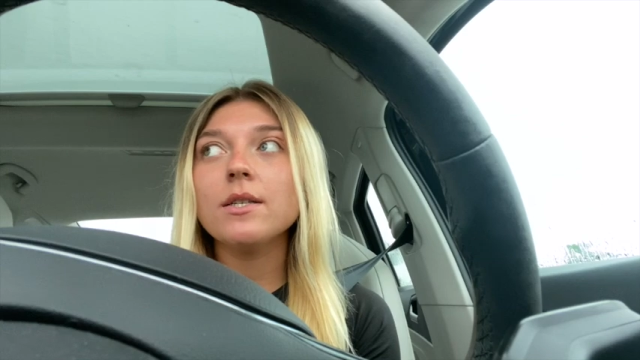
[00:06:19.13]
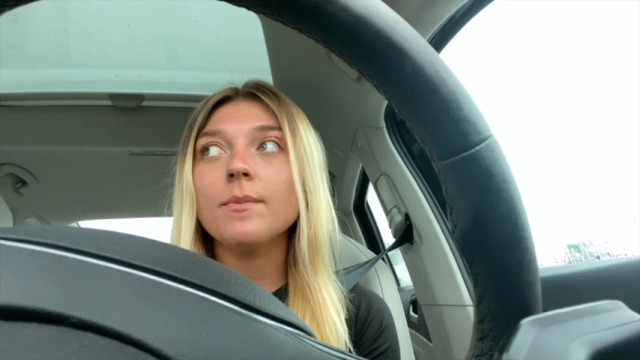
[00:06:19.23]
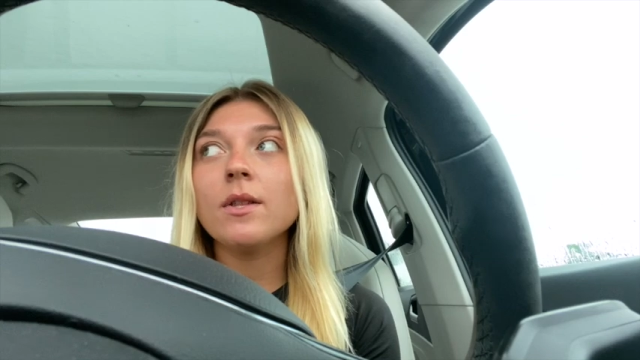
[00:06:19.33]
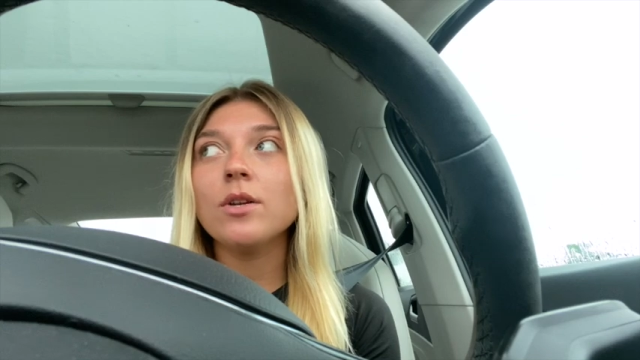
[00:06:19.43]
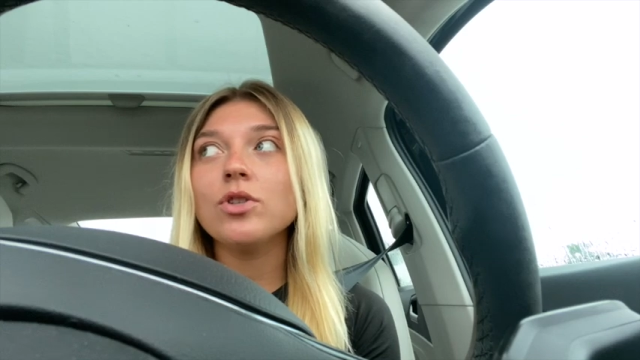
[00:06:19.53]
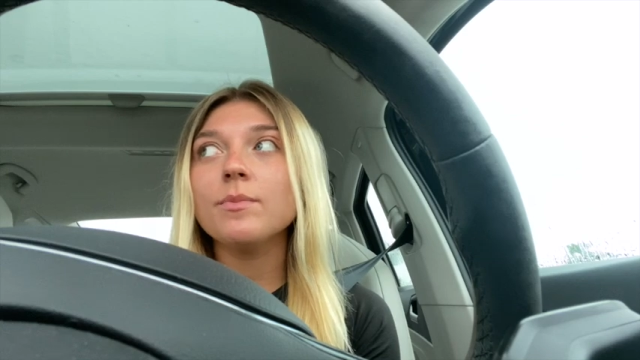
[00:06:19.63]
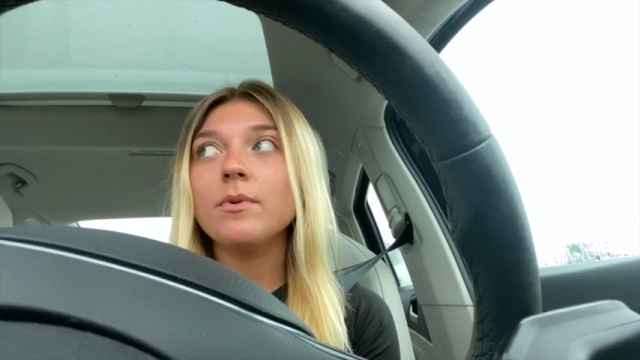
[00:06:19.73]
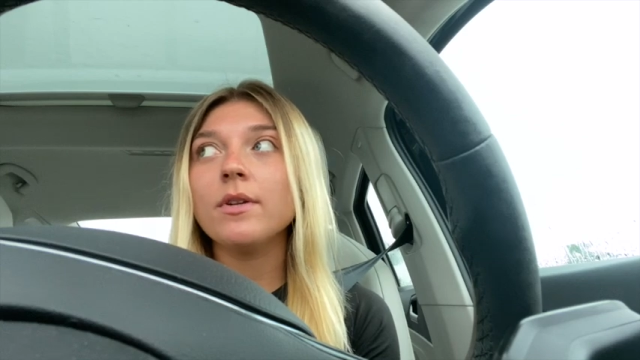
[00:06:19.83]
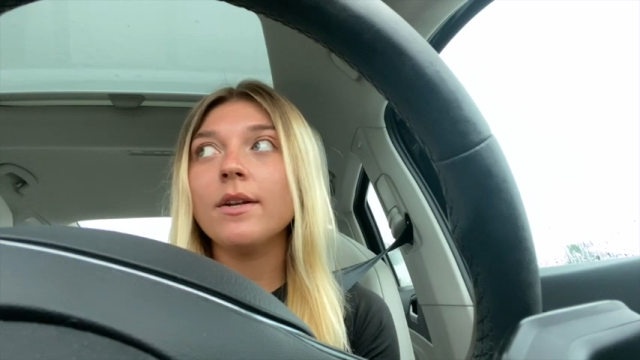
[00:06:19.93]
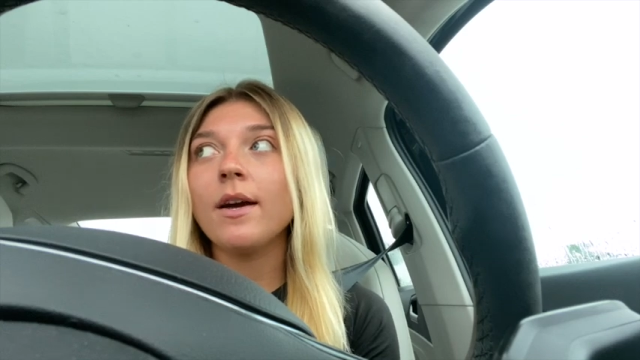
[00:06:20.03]
someone like just
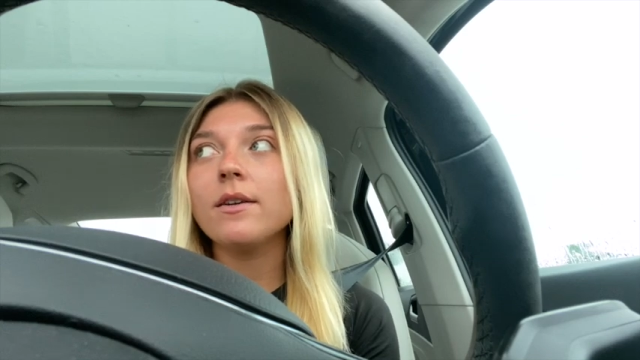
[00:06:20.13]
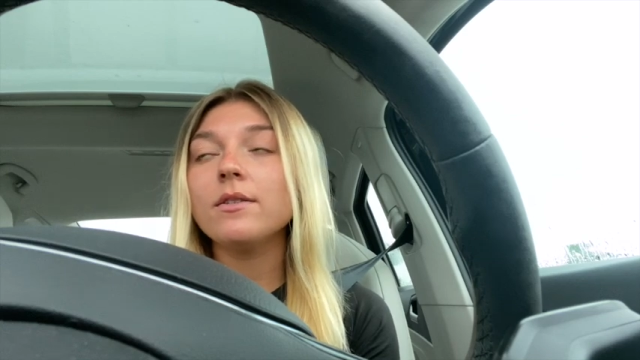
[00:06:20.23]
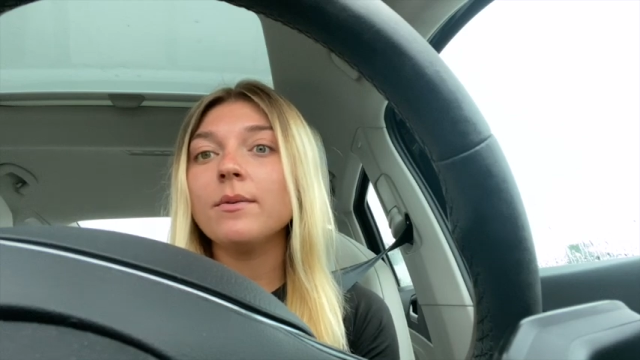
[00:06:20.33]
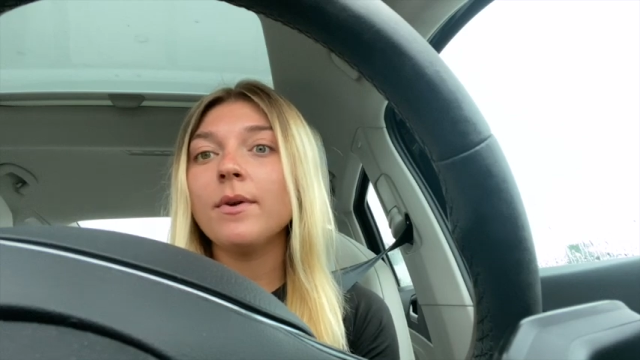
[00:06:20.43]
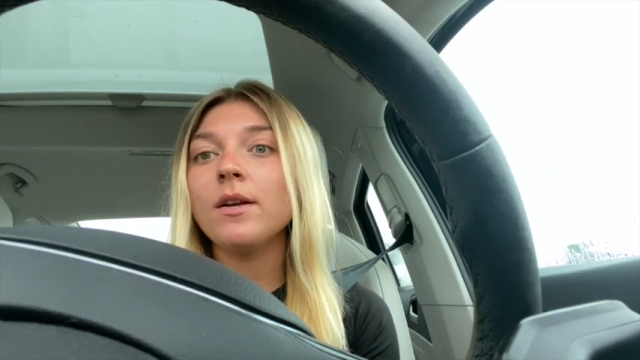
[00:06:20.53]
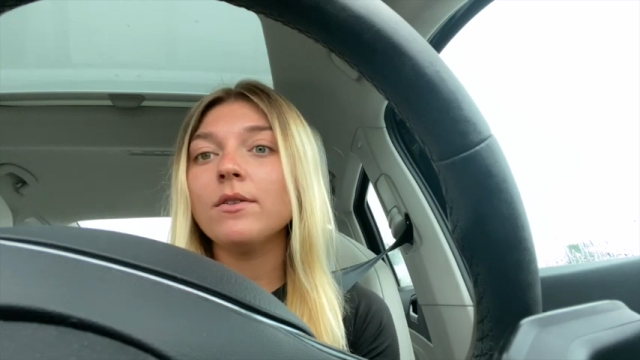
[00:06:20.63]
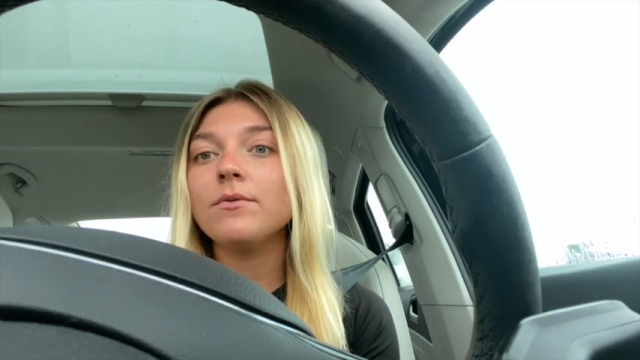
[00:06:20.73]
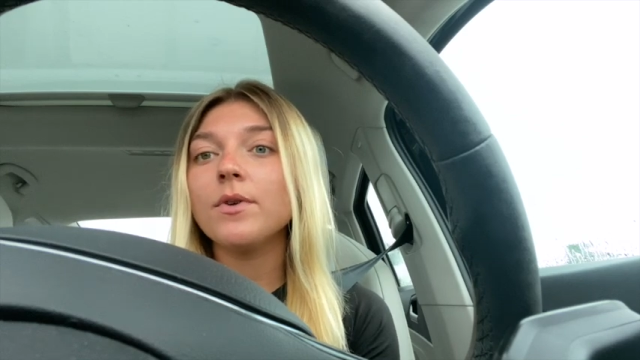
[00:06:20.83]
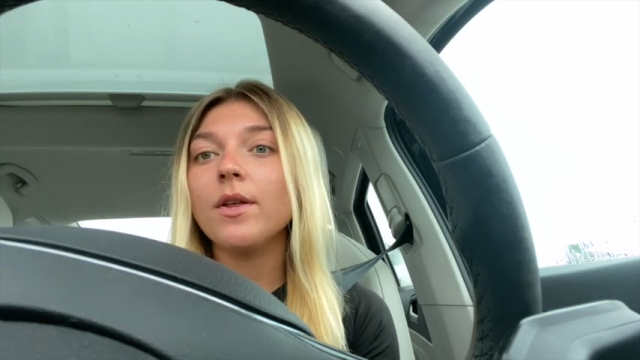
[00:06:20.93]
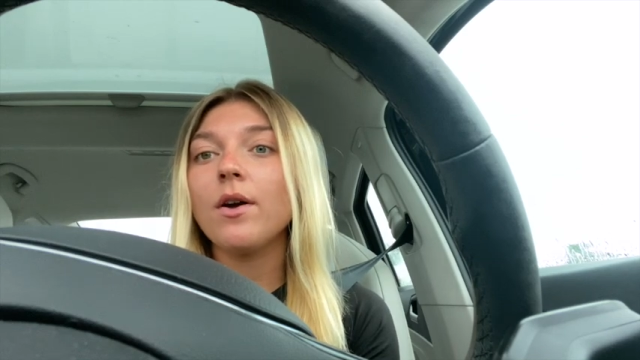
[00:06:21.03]
pulled in next to me and
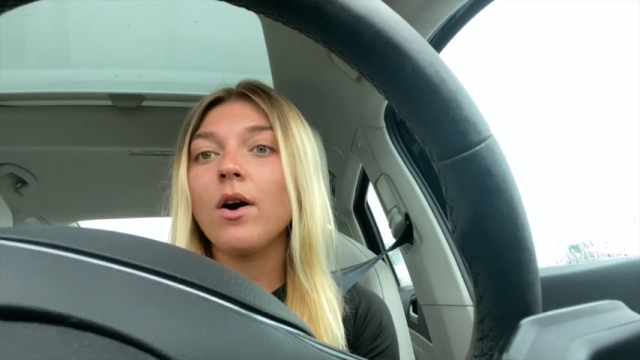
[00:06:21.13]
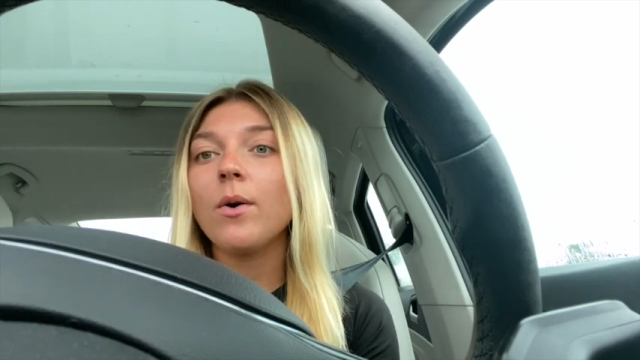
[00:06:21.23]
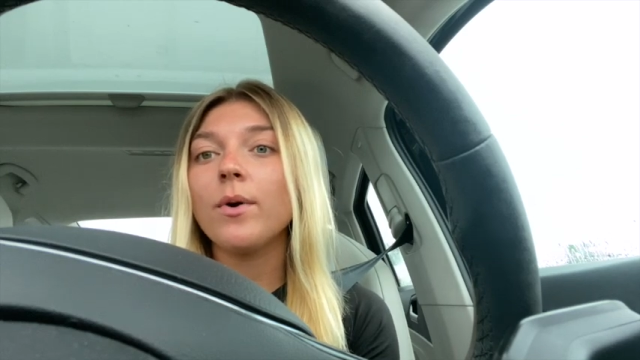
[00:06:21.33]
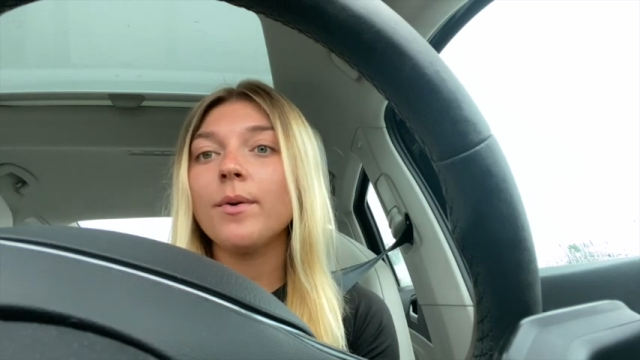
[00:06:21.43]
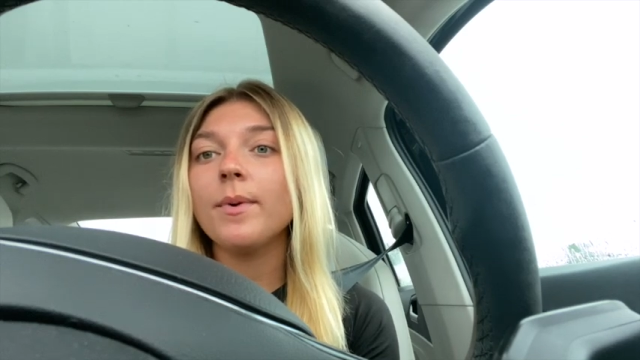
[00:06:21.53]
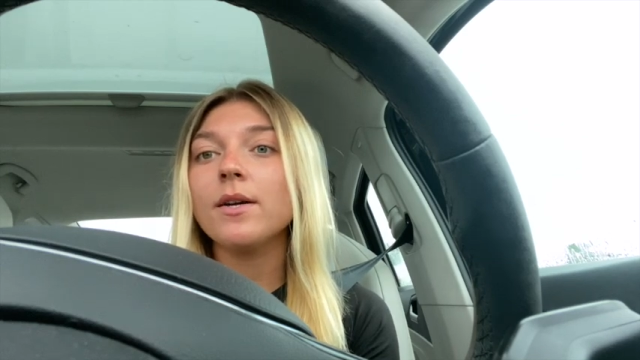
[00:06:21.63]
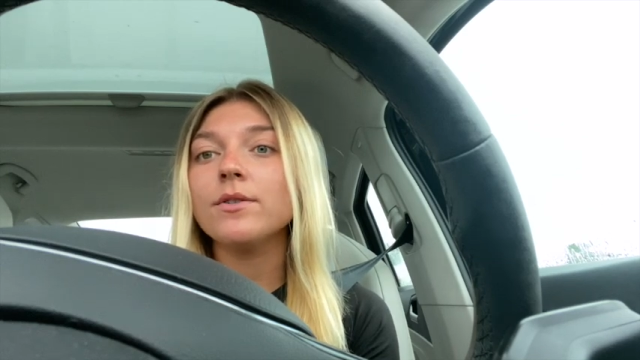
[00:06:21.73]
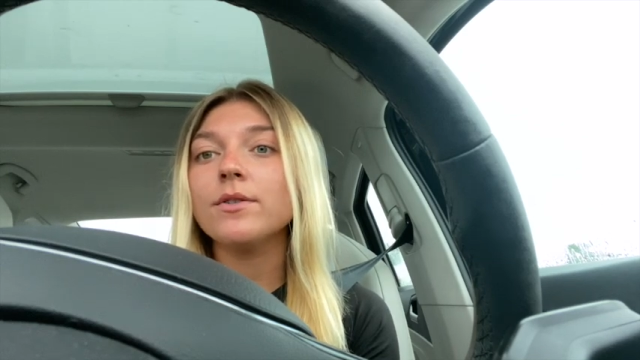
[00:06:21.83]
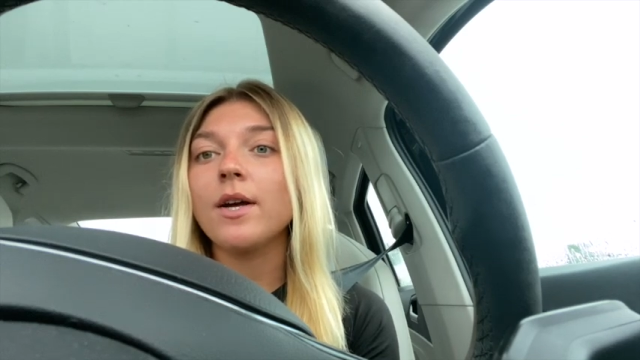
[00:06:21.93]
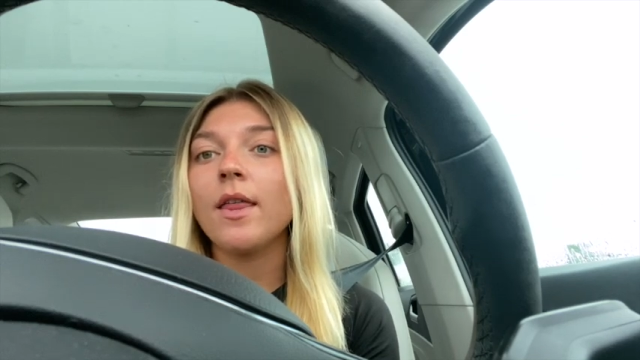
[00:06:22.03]
it's really awkward because
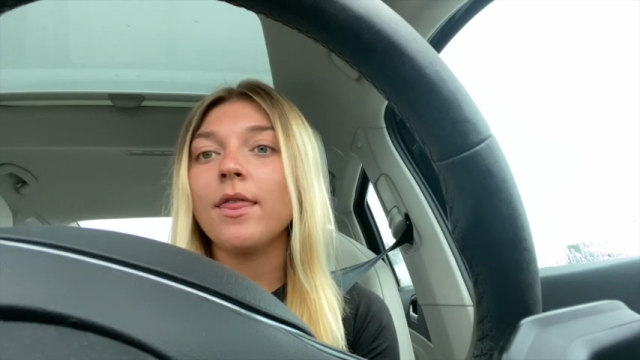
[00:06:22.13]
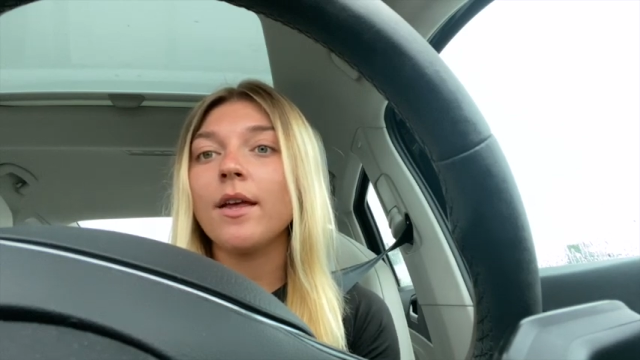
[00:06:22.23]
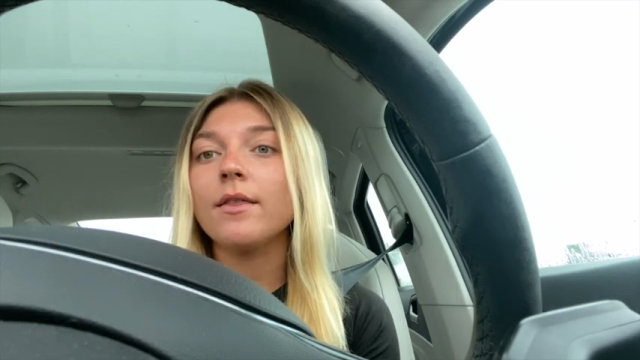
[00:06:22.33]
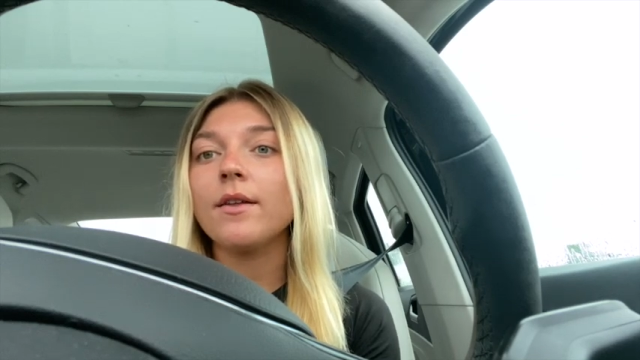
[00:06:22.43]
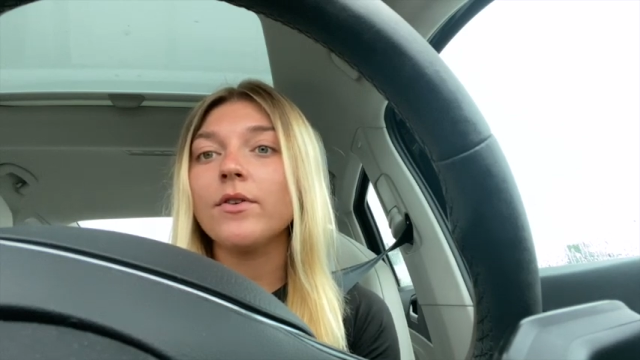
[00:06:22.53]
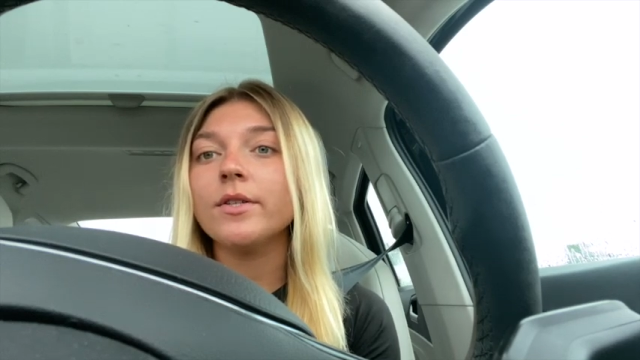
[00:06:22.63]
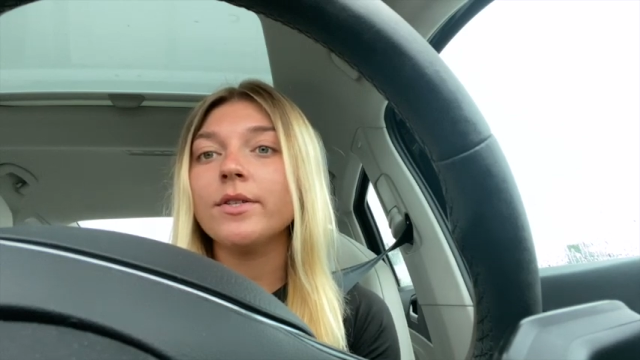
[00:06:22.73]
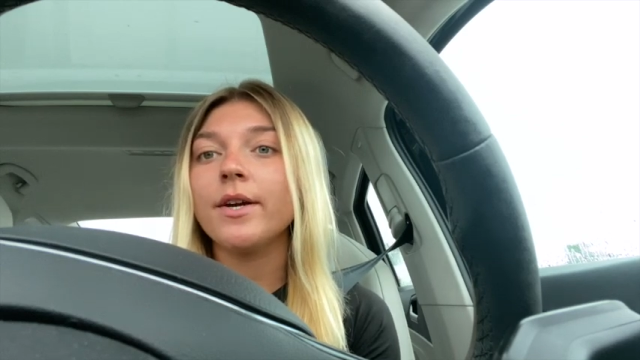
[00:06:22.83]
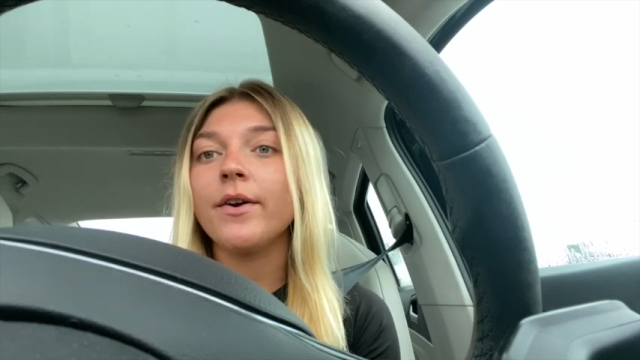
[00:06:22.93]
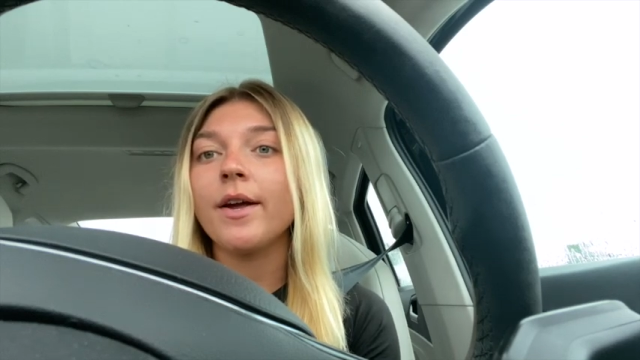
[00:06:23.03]
I think that they're
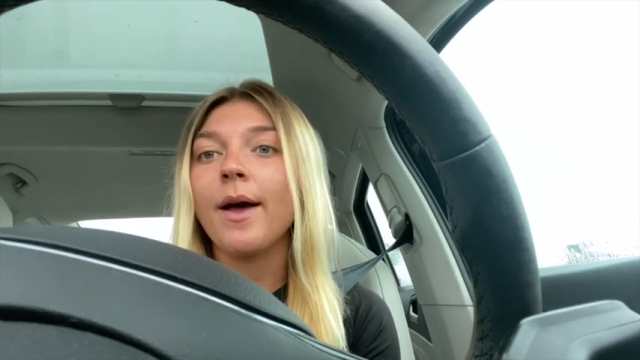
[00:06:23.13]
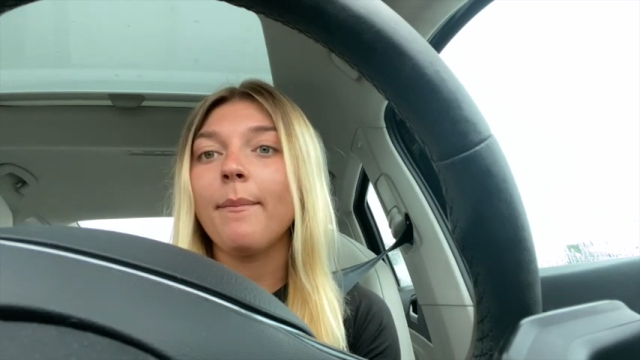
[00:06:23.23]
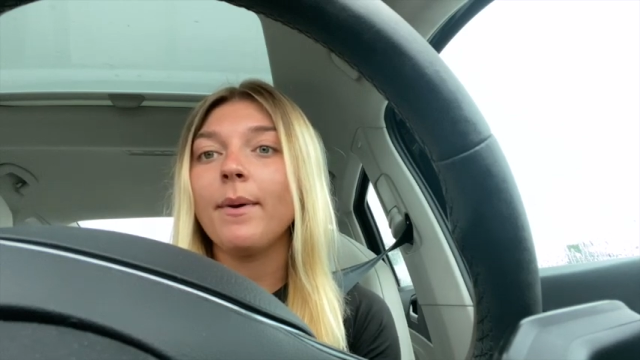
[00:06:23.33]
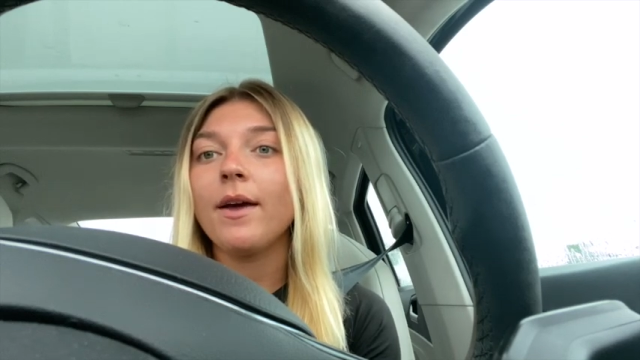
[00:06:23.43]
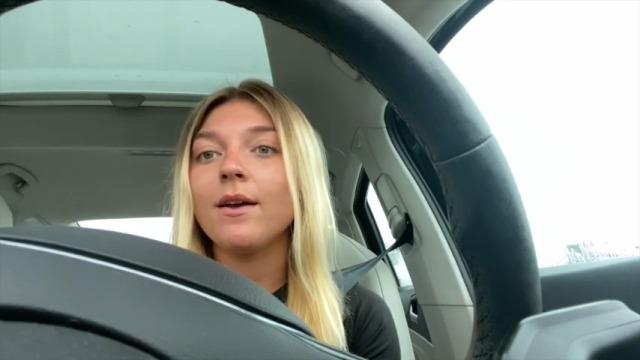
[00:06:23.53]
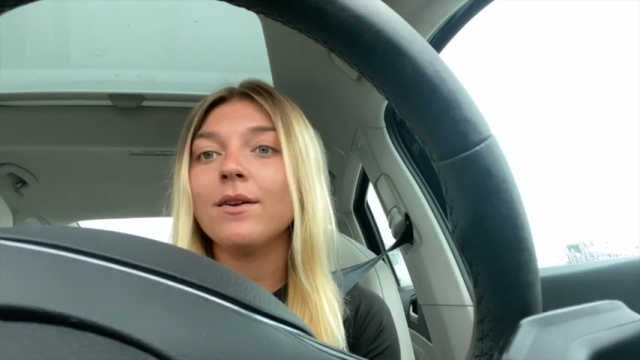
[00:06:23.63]
staring at me.